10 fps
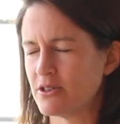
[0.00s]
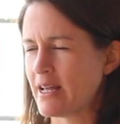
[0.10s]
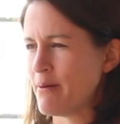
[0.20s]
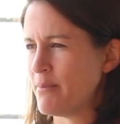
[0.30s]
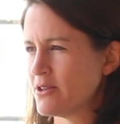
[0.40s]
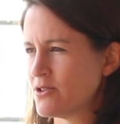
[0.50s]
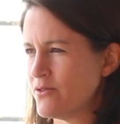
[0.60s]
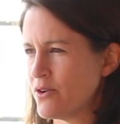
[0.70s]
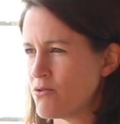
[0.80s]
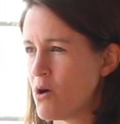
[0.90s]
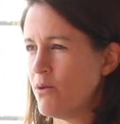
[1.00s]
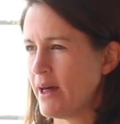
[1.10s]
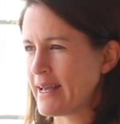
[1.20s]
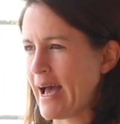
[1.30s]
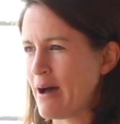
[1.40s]
just how much of a role
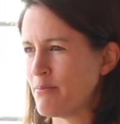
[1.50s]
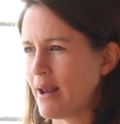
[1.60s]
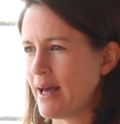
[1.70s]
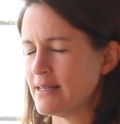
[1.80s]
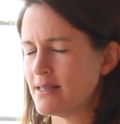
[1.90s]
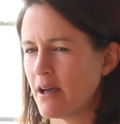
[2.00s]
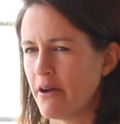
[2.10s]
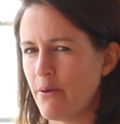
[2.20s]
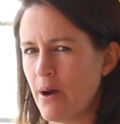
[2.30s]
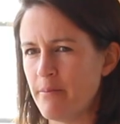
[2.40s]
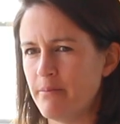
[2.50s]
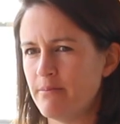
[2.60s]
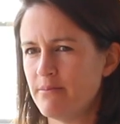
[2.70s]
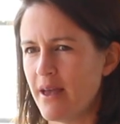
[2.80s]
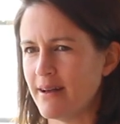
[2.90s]
they can play. So
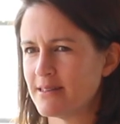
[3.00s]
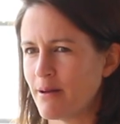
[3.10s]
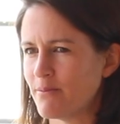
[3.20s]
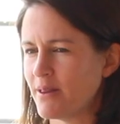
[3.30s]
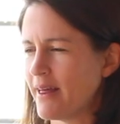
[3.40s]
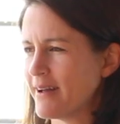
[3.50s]
yeah, it's something